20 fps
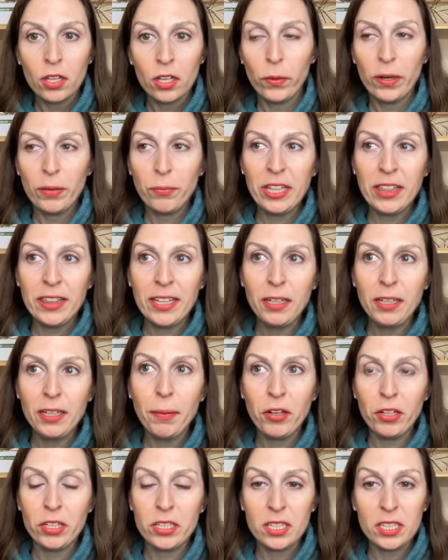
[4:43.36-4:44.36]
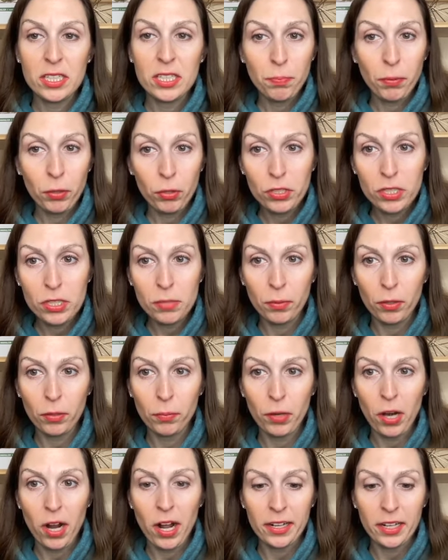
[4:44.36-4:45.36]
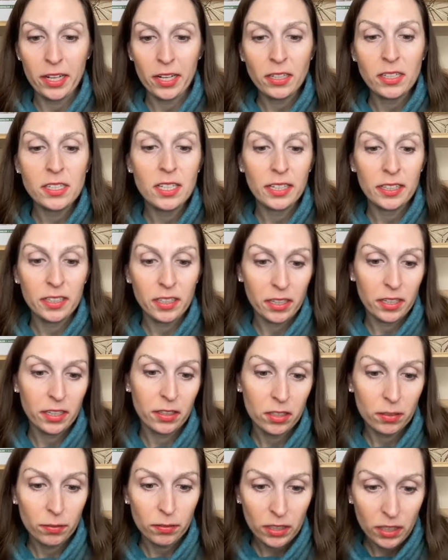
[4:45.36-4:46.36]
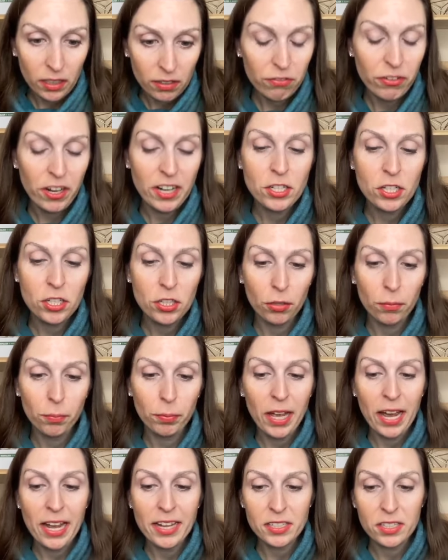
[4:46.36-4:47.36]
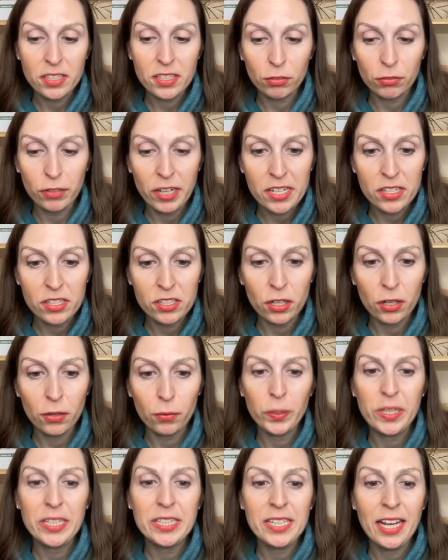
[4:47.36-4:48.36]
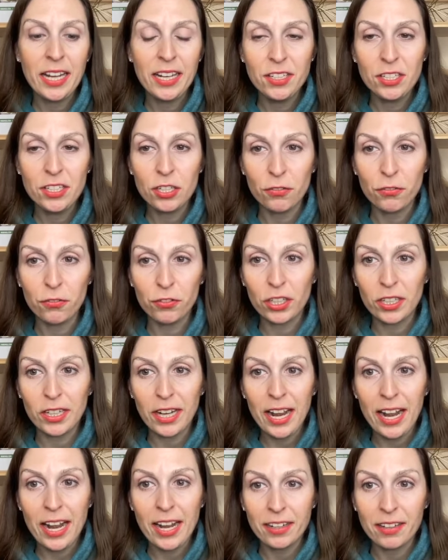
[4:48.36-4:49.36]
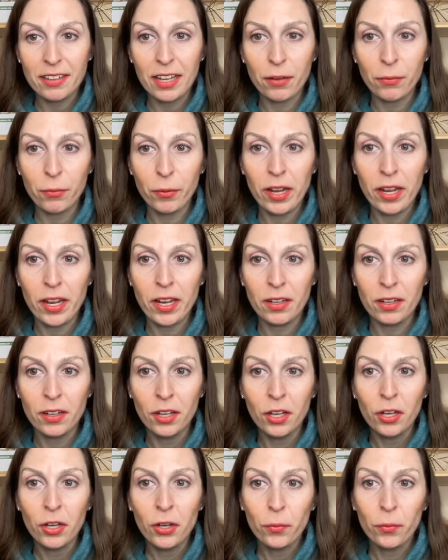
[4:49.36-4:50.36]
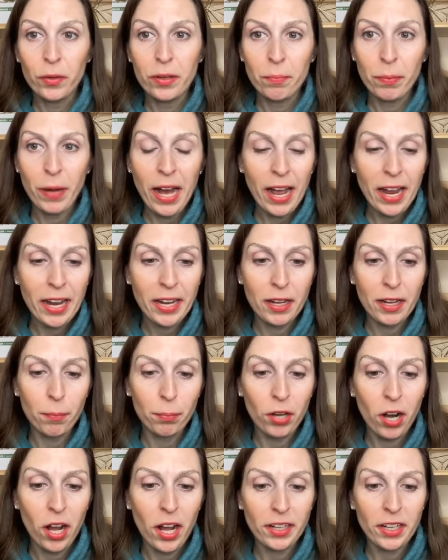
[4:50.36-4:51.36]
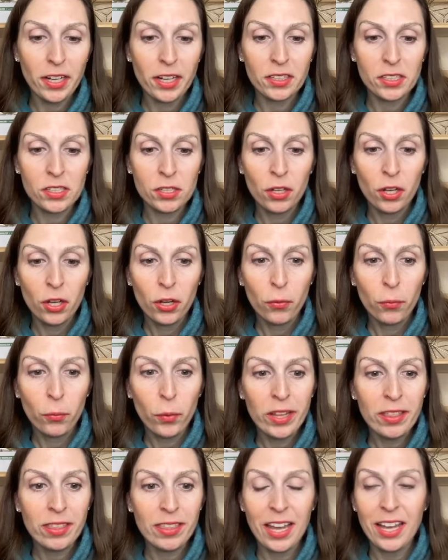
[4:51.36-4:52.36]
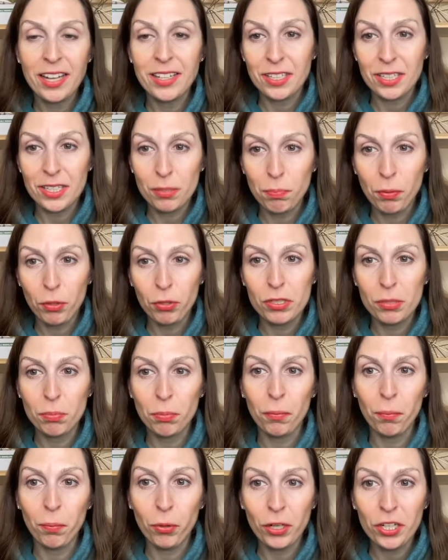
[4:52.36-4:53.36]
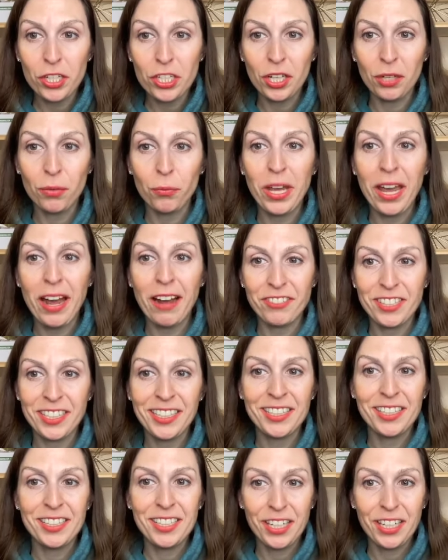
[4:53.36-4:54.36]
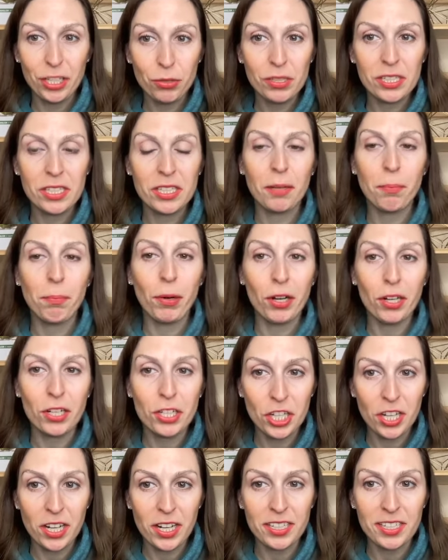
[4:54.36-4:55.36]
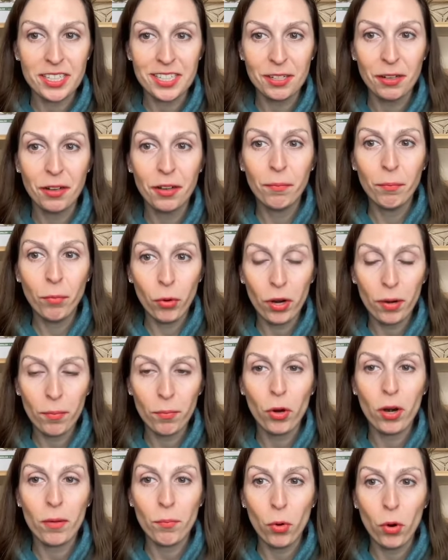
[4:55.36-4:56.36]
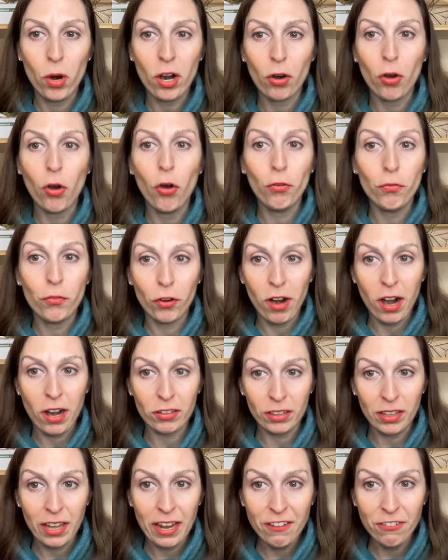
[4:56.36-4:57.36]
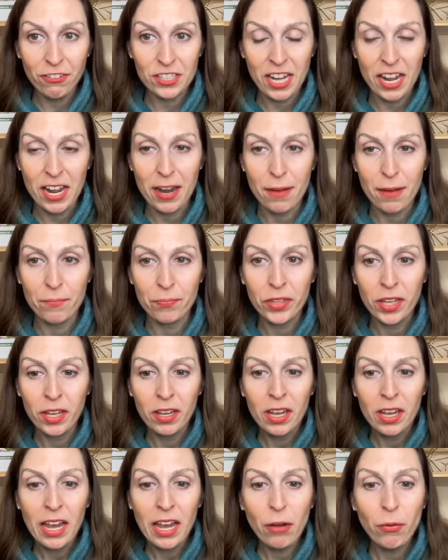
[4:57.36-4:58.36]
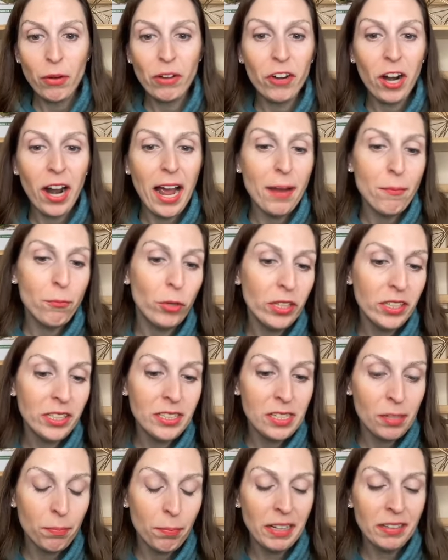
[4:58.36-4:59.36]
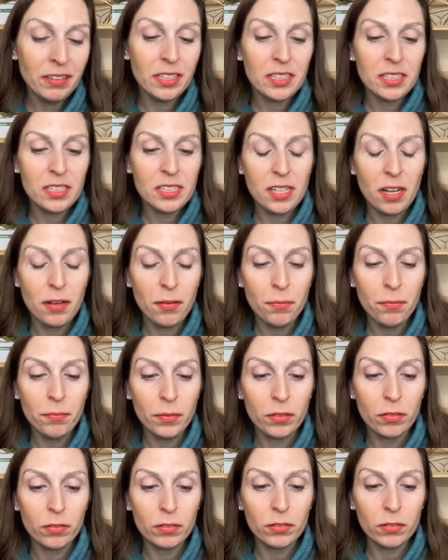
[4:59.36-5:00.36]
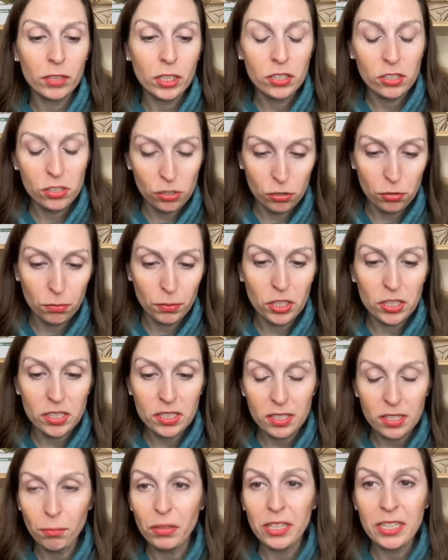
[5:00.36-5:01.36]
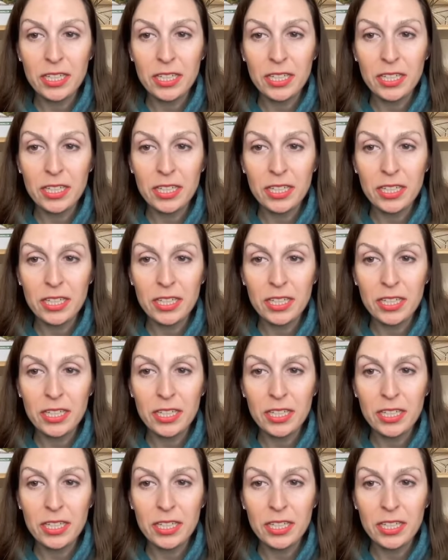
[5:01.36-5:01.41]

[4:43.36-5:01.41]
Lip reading: when we think about a disposable product like a conventional plastic razor, we tend to forget that when we buy a product with a disposable portion, we have to continuously purchase more over our lifetime. However, I'm willing to bet that some consumers, some